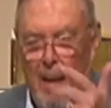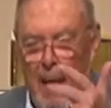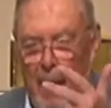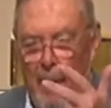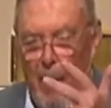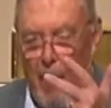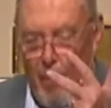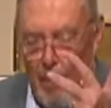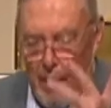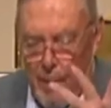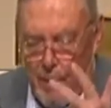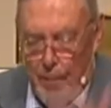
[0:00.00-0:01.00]
and the
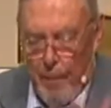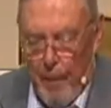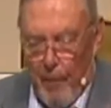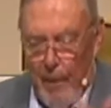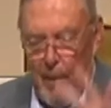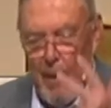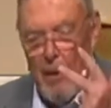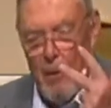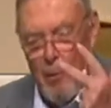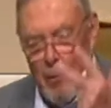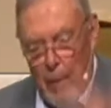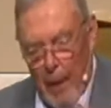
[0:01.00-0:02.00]
Holy Spirit
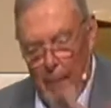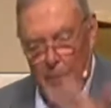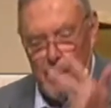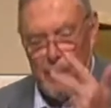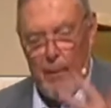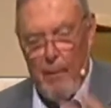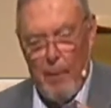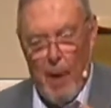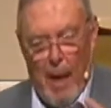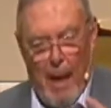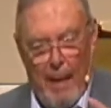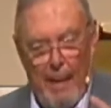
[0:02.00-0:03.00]
who comes from
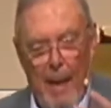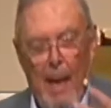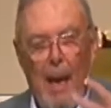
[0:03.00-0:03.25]
God?